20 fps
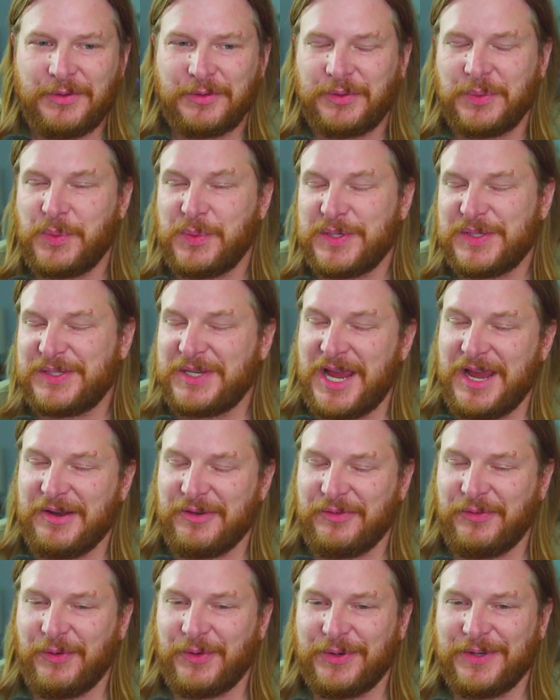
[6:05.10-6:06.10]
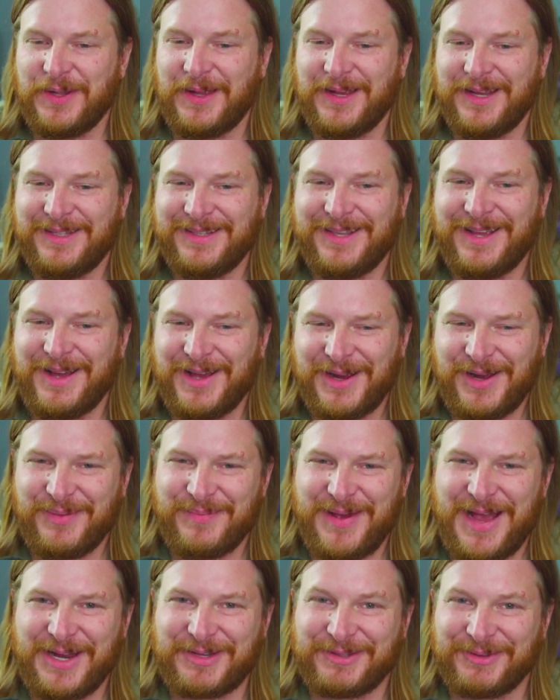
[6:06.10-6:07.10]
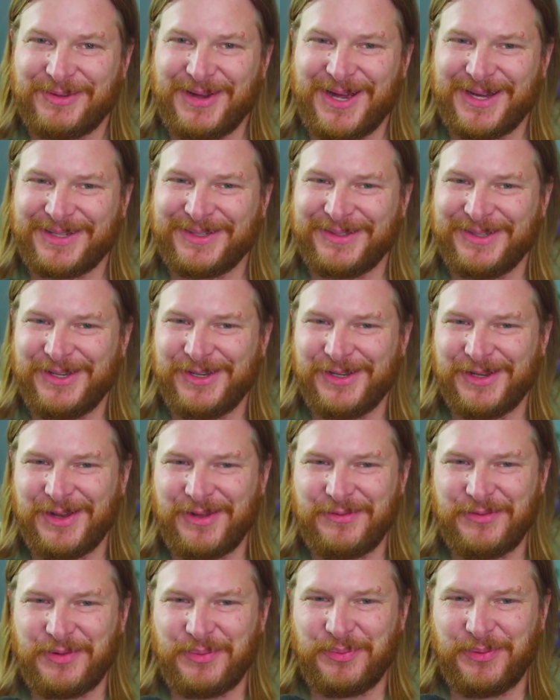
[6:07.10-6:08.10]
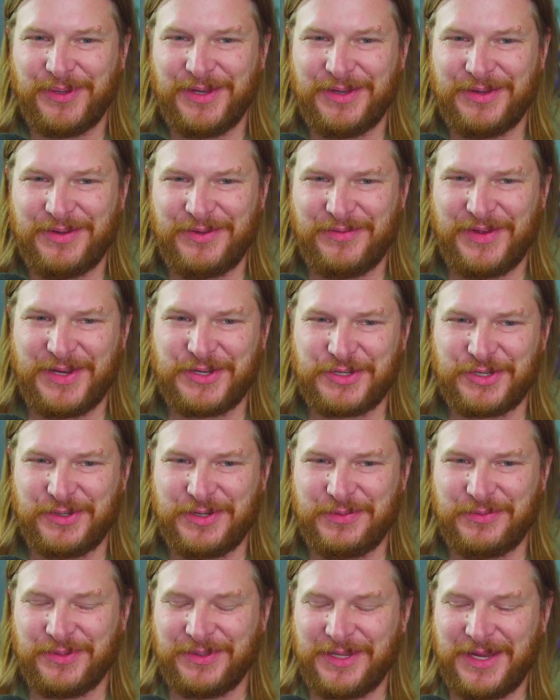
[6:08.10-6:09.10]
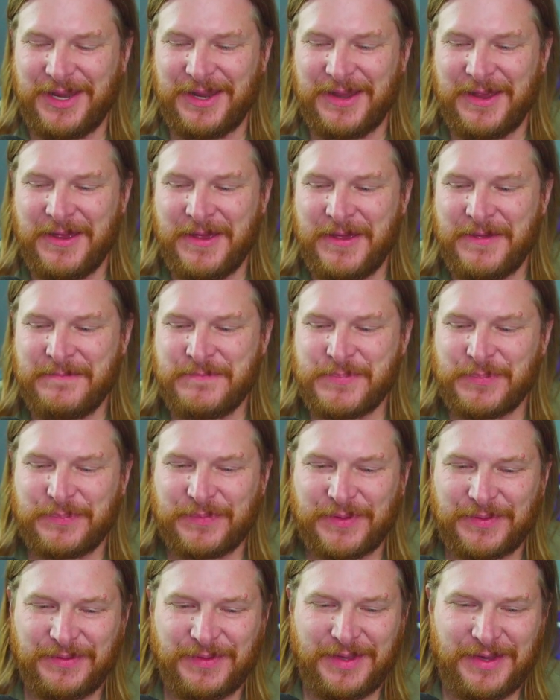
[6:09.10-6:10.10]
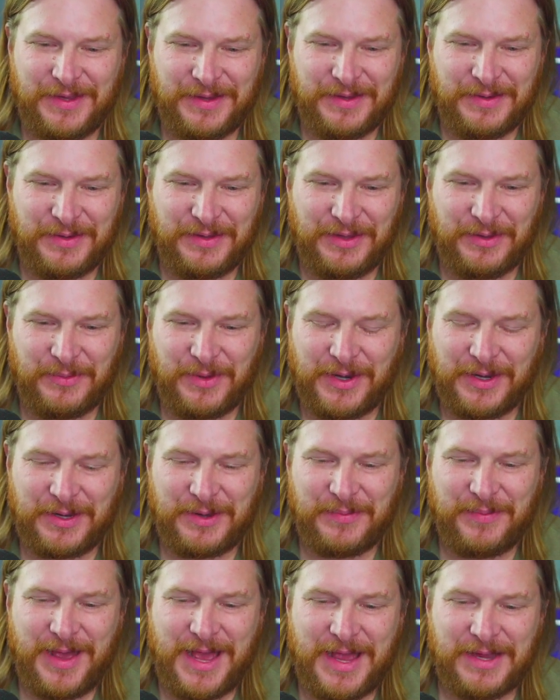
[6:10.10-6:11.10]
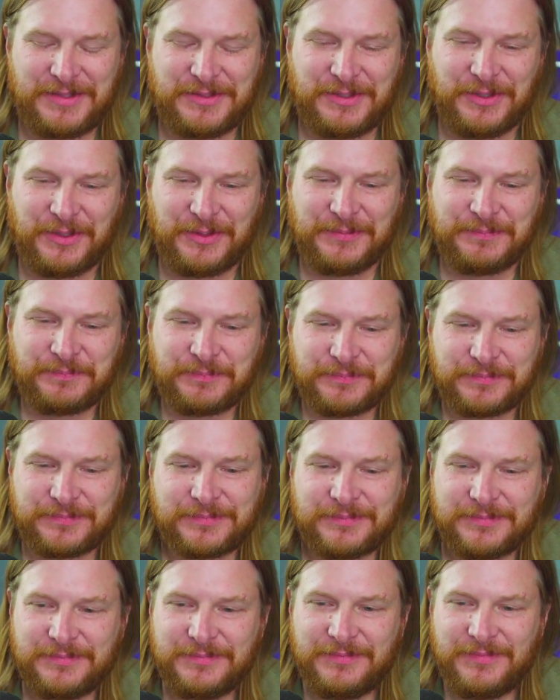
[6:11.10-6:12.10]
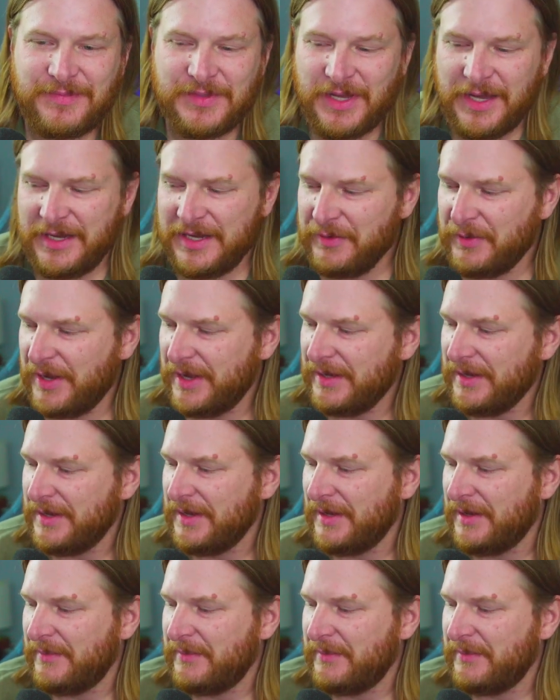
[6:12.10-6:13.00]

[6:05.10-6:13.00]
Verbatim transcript: They want them to stay in Fortnite, not come back to Rocket League inevitably, eventually when they want to come back. So anyway,